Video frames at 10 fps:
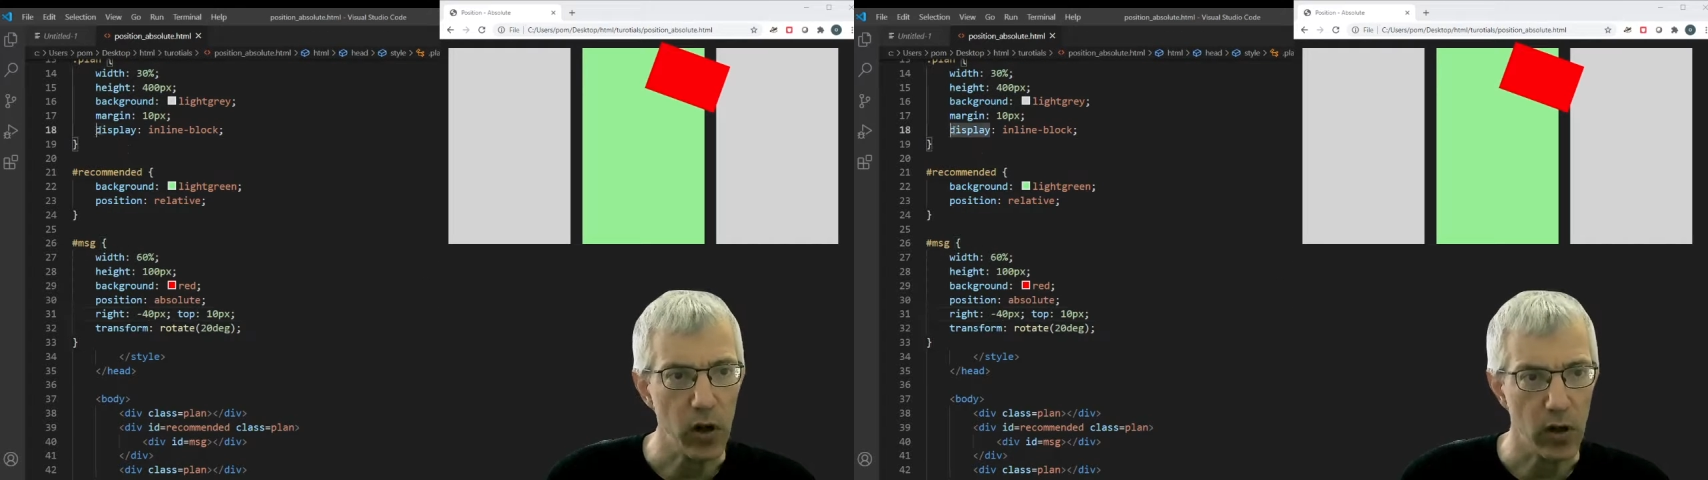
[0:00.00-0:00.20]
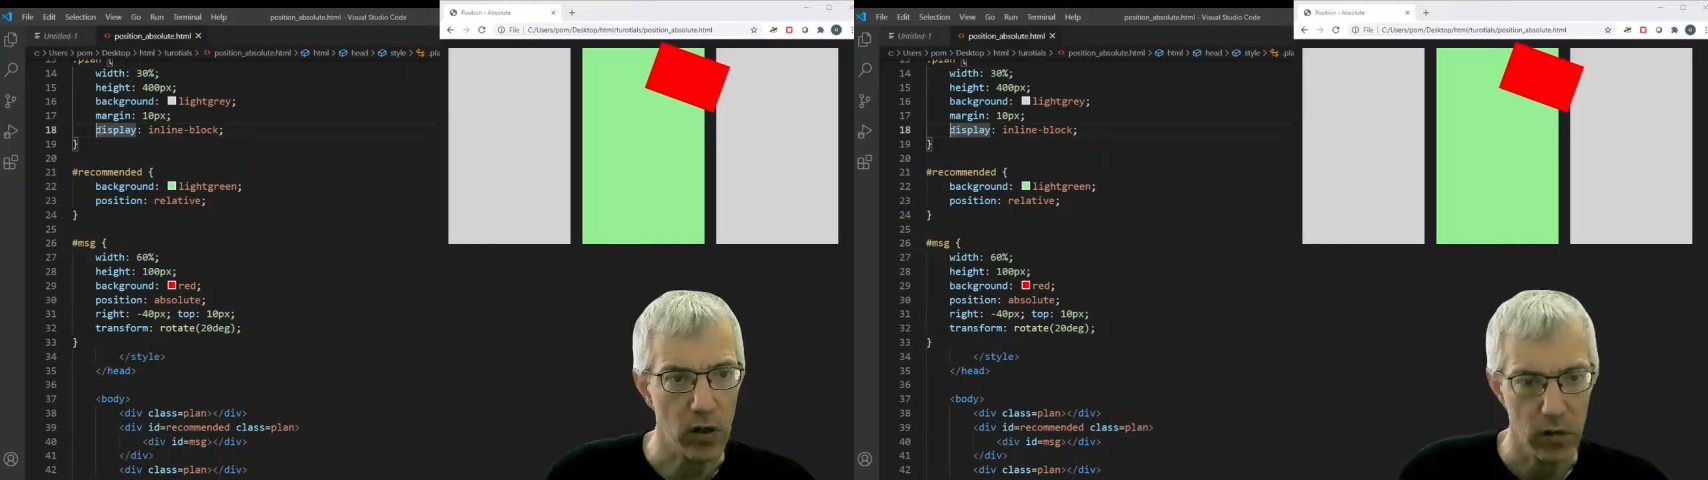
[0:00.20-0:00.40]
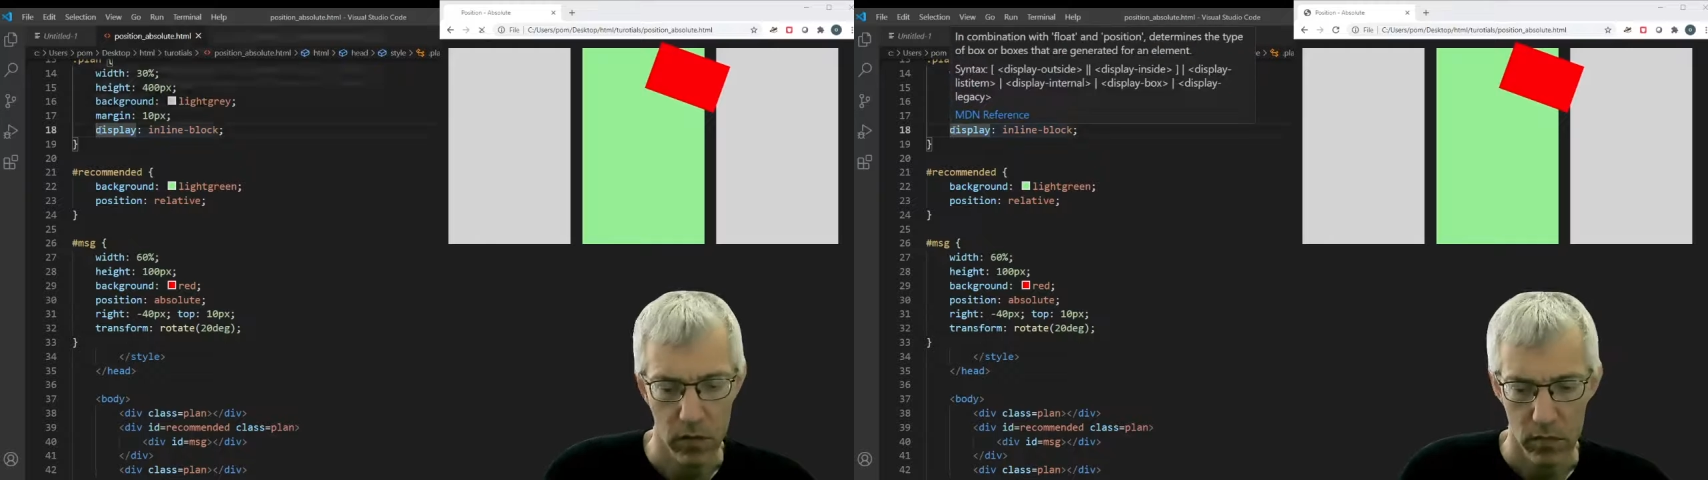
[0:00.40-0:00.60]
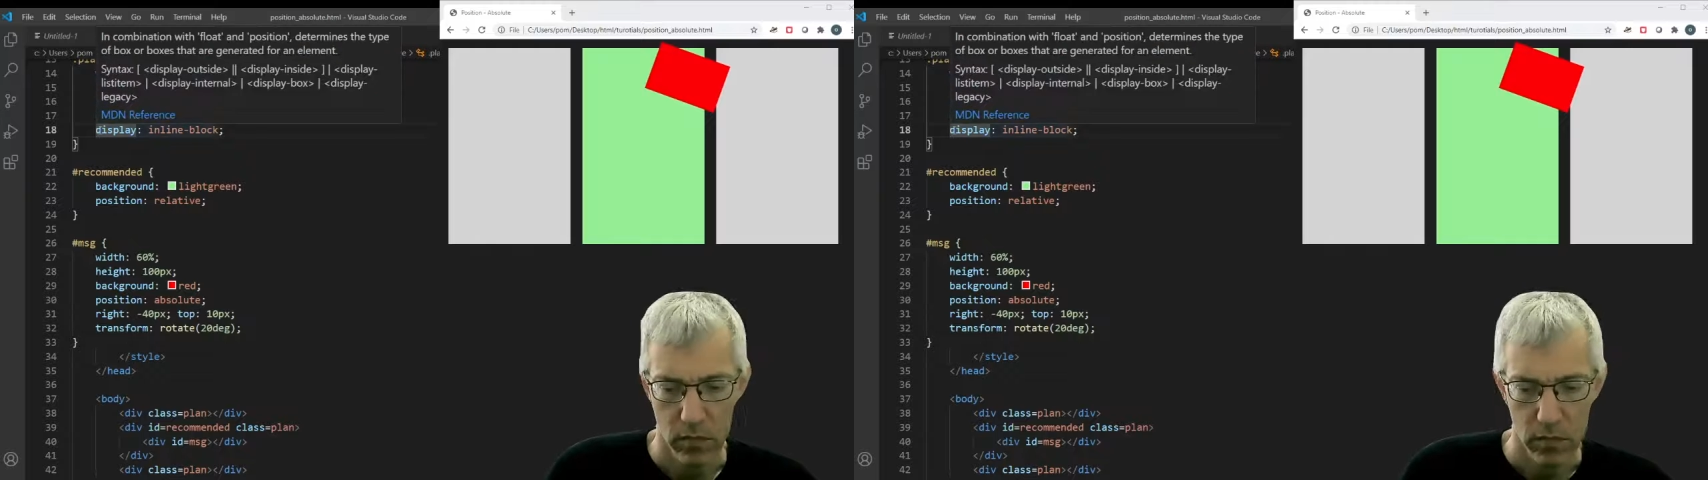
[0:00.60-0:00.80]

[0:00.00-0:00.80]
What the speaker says: block